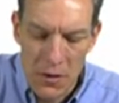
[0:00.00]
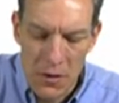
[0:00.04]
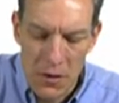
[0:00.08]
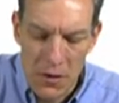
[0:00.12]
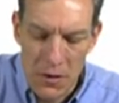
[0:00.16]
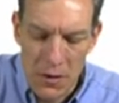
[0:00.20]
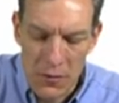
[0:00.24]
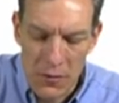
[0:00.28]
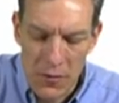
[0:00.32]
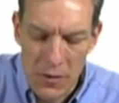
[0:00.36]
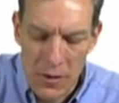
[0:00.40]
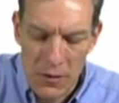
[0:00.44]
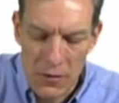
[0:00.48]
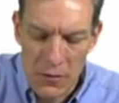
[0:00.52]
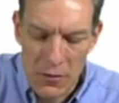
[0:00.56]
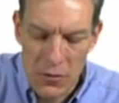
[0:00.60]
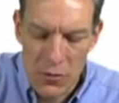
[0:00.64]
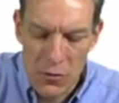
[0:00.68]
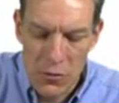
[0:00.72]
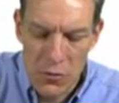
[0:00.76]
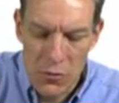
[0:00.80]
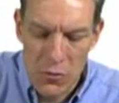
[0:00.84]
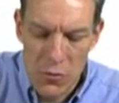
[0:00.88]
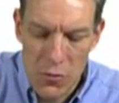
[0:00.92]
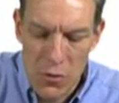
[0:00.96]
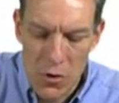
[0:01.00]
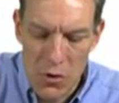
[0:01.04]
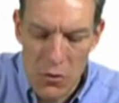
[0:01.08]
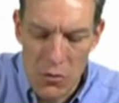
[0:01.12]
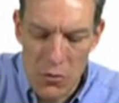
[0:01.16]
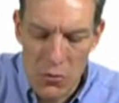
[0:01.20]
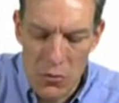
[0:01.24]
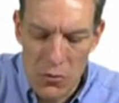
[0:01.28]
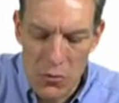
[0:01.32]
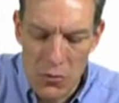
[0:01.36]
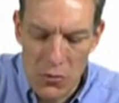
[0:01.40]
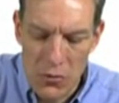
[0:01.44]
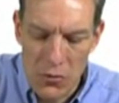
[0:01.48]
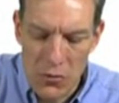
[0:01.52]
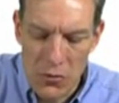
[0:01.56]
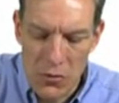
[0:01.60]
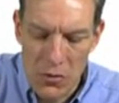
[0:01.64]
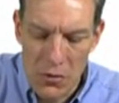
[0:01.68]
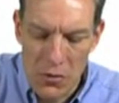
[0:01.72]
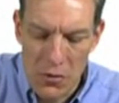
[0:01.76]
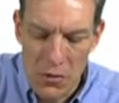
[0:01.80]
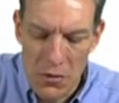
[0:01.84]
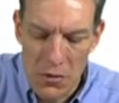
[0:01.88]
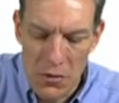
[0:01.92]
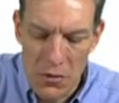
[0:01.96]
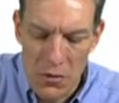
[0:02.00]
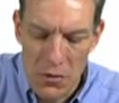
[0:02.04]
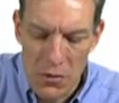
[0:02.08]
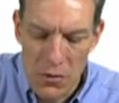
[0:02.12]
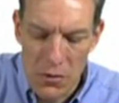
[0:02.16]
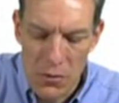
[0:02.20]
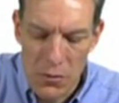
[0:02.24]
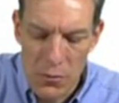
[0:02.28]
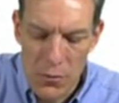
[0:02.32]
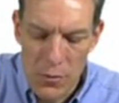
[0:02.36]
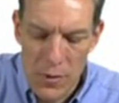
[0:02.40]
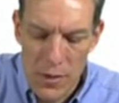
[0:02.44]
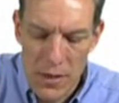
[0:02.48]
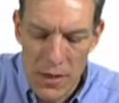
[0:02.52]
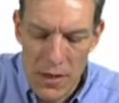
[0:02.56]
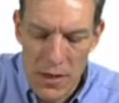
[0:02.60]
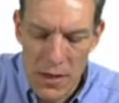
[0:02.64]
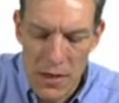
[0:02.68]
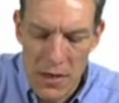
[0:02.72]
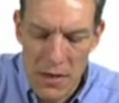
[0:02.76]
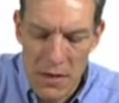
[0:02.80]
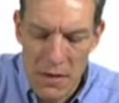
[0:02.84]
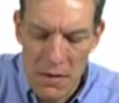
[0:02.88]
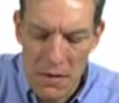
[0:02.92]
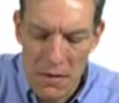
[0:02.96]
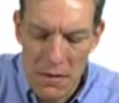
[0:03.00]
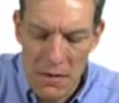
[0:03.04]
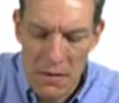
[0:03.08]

Let's say 2 owns 3.